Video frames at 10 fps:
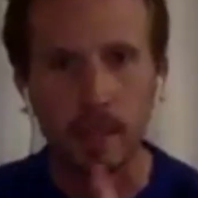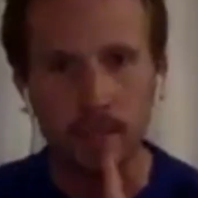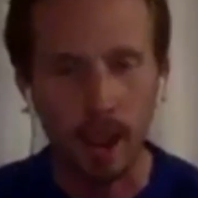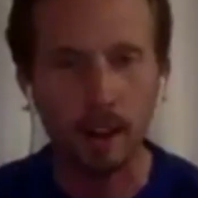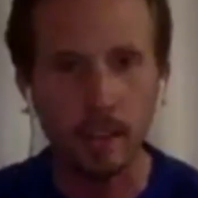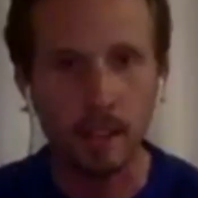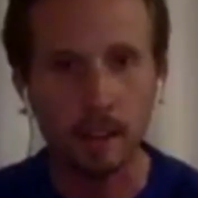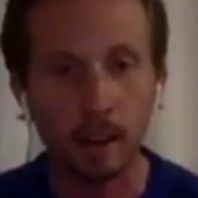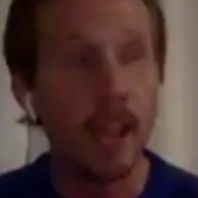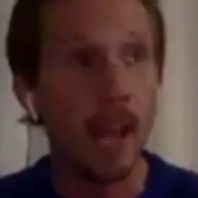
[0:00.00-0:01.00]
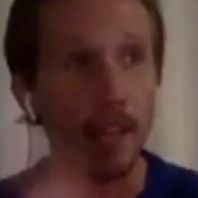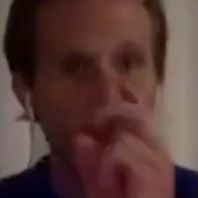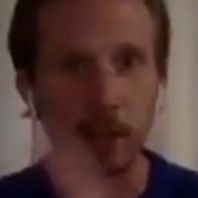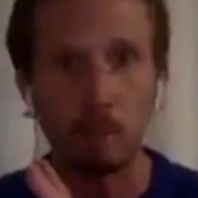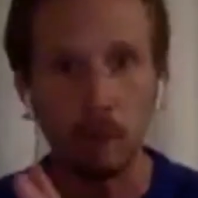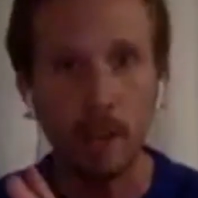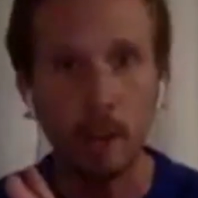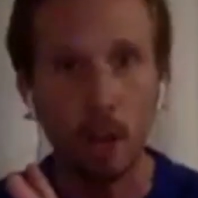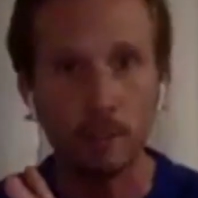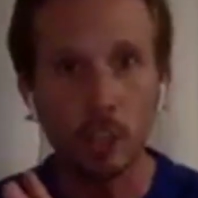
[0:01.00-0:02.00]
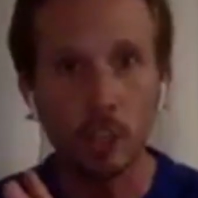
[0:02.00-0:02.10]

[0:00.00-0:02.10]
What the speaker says: entire year, and then in the playoffs,